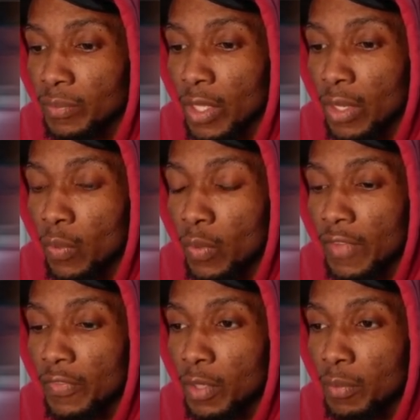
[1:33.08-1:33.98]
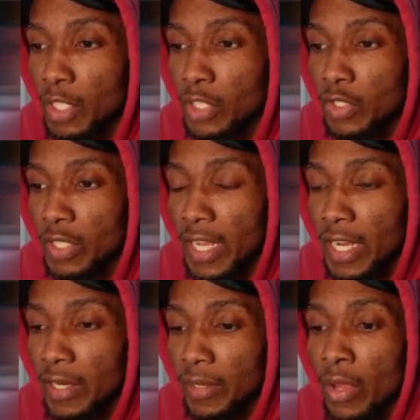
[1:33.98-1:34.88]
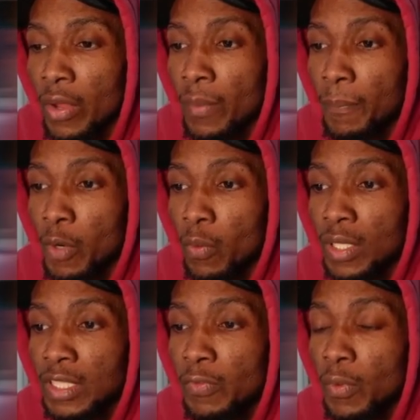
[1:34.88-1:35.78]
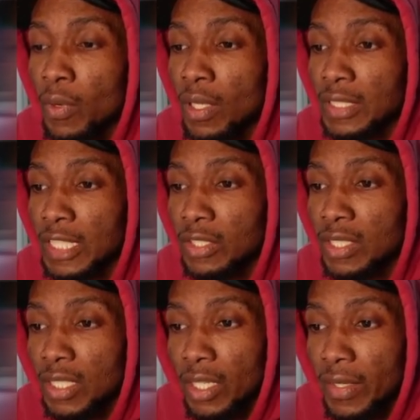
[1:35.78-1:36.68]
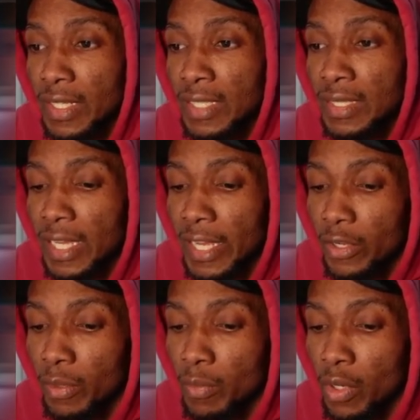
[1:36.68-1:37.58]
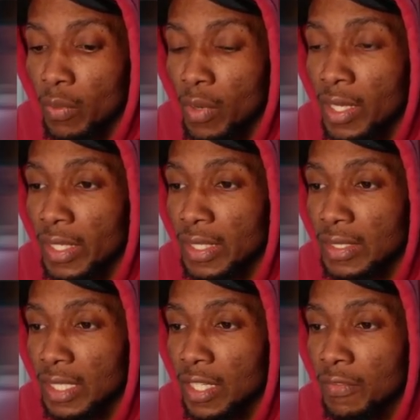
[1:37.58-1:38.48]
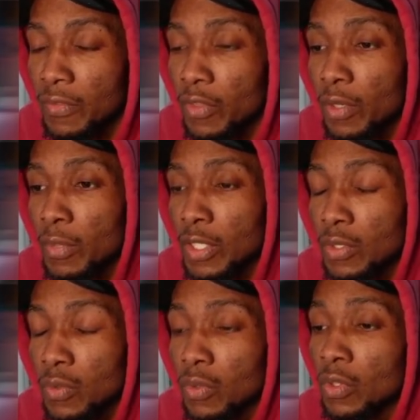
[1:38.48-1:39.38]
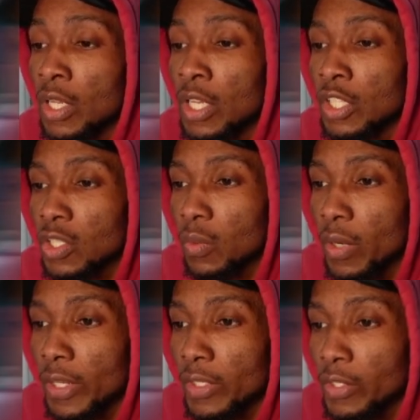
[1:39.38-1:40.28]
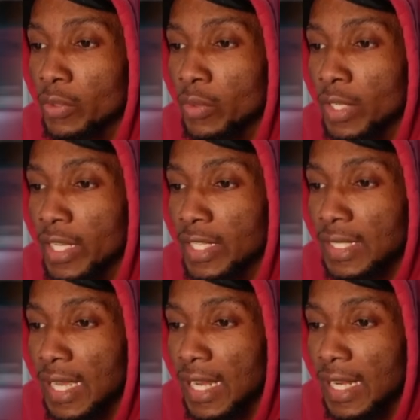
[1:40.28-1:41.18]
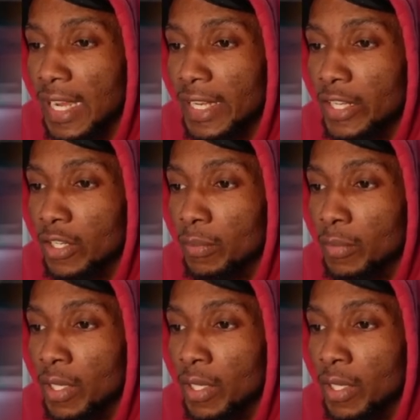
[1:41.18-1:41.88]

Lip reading: we have number 3 here. But what if we wanted to start this at number 1 instead of number 2? So what you do here is highlight the number,